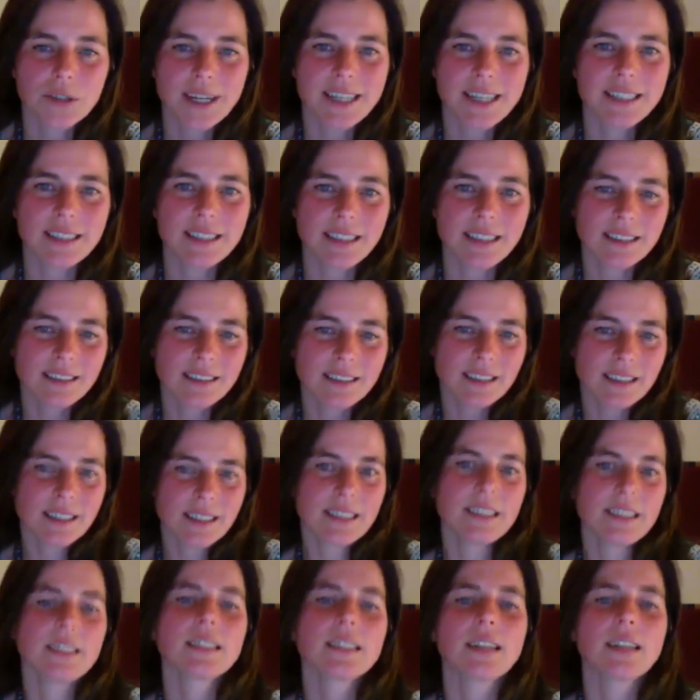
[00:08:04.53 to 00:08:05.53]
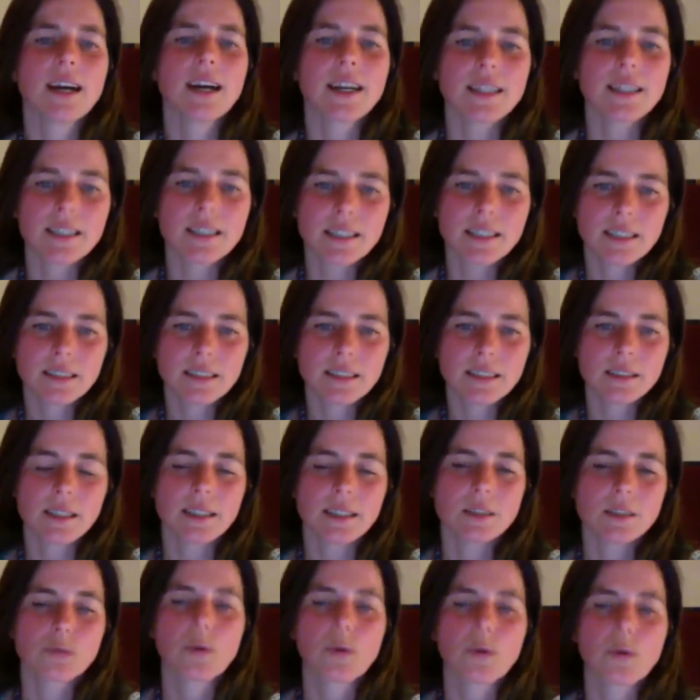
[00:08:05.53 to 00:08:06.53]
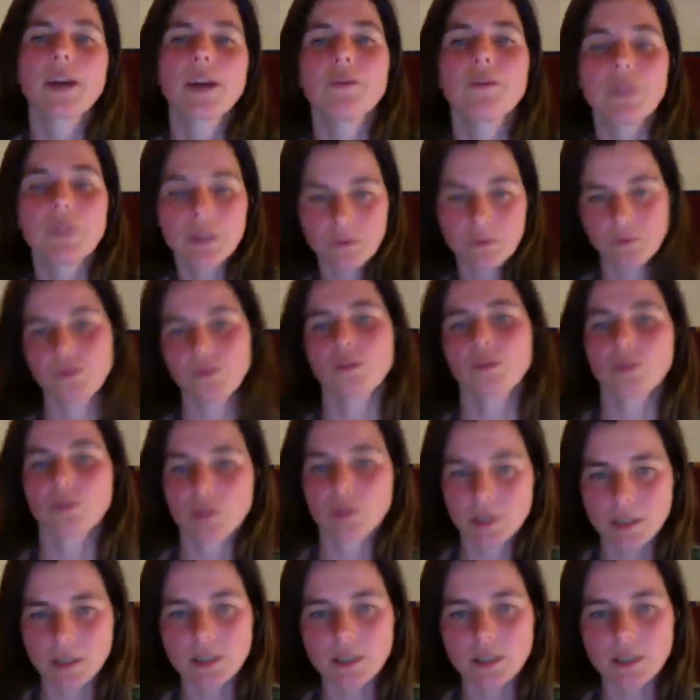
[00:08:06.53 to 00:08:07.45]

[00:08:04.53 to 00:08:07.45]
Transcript: I think, inside a driving force.